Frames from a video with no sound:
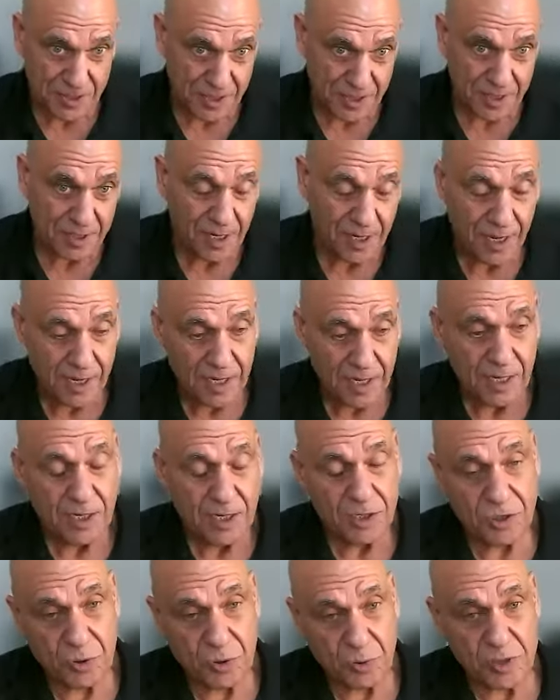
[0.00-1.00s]
in
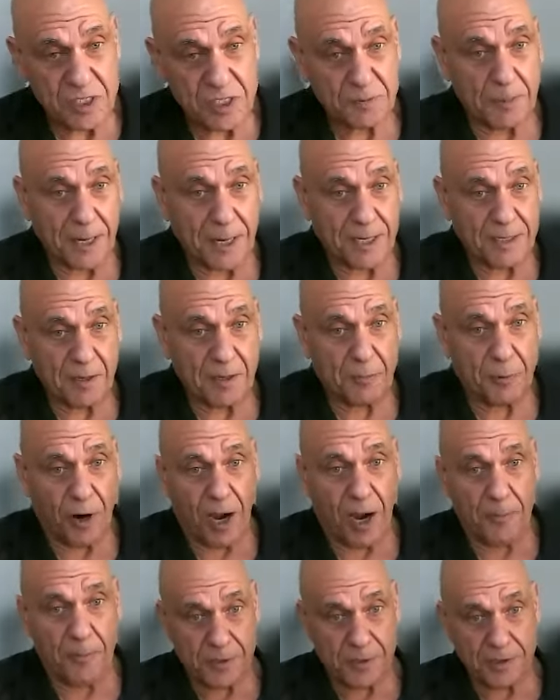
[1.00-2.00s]
to inspect the
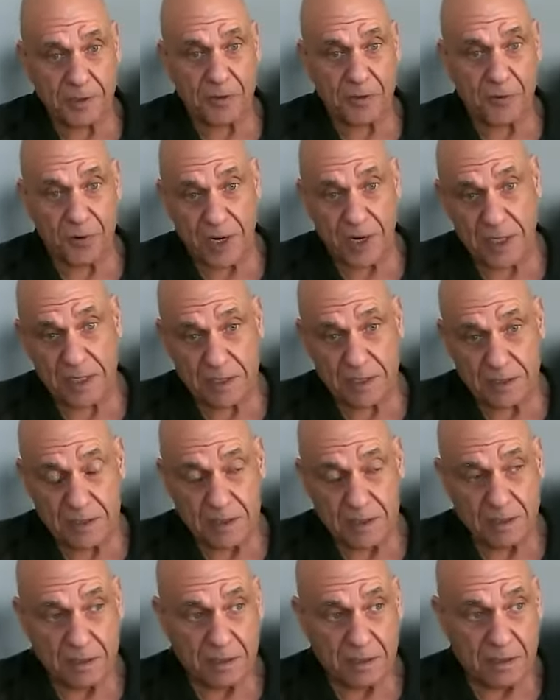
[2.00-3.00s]
property correctly.
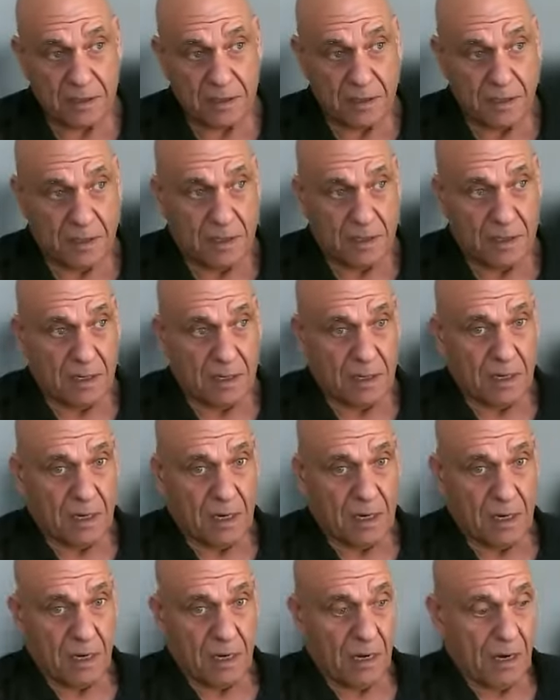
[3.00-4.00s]

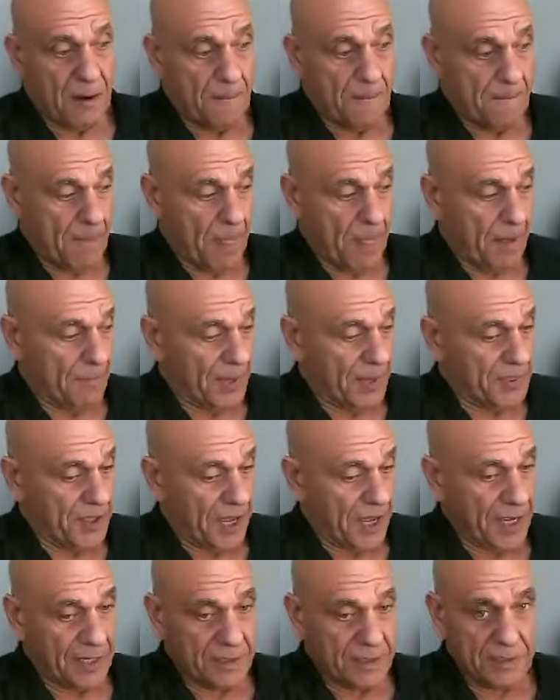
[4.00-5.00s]
Um, but
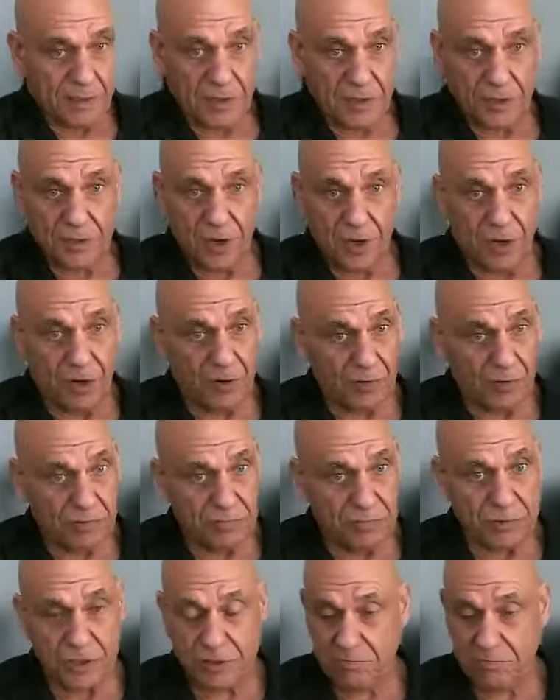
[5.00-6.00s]
then, you know,
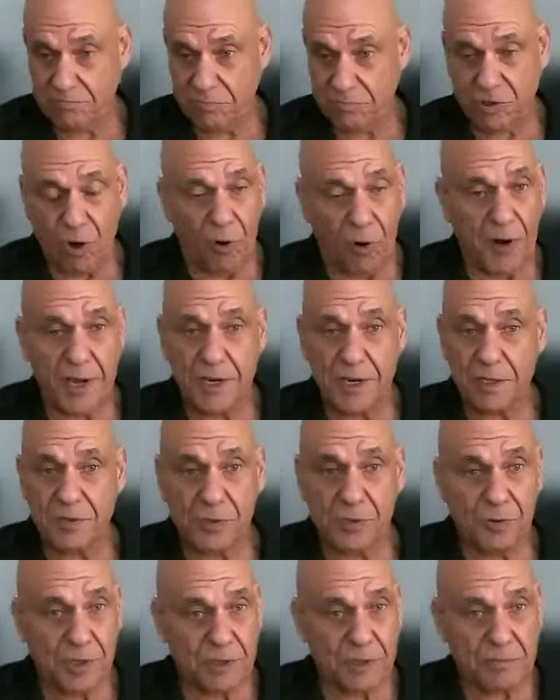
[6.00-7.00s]
go ahead and
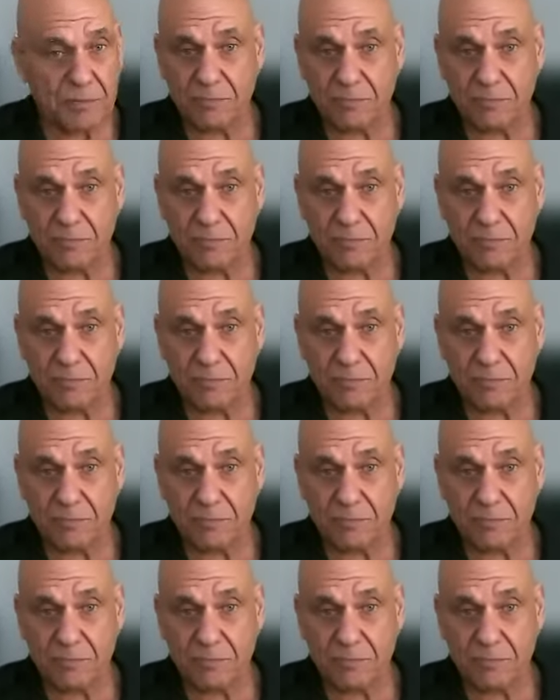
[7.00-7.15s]
do it.